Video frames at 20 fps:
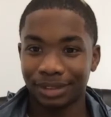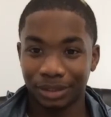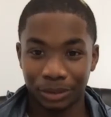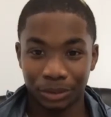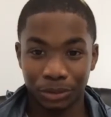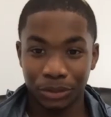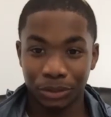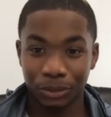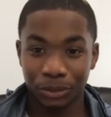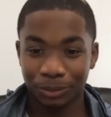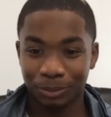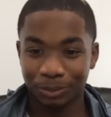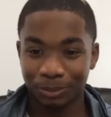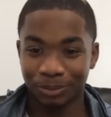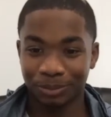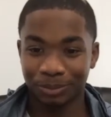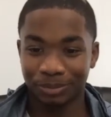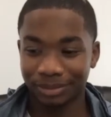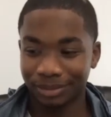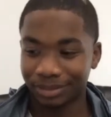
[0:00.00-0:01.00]
You too.
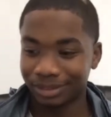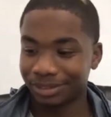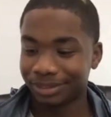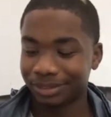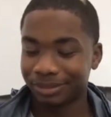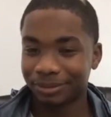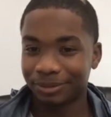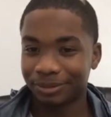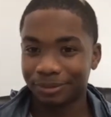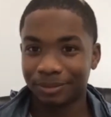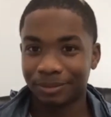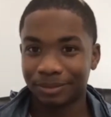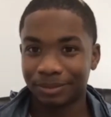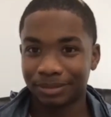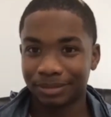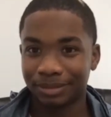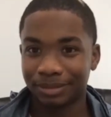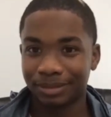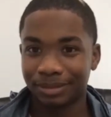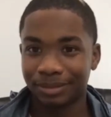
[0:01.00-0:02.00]
Bye, bud.
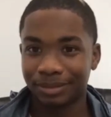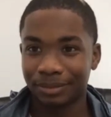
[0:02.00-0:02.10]
Bye.